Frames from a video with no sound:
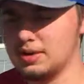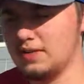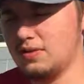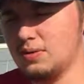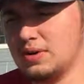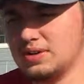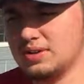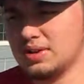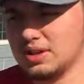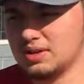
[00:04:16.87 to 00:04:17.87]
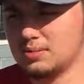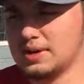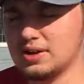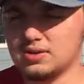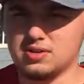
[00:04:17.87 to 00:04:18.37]
But if you want something a little
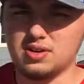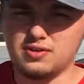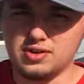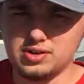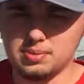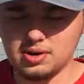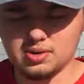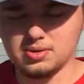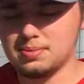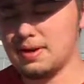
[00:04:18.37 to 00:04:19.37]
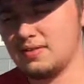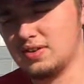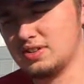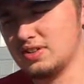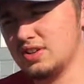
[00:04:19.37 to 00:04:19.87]
bigger, or if it's your personal
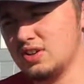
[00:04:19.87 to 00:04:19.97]
preference,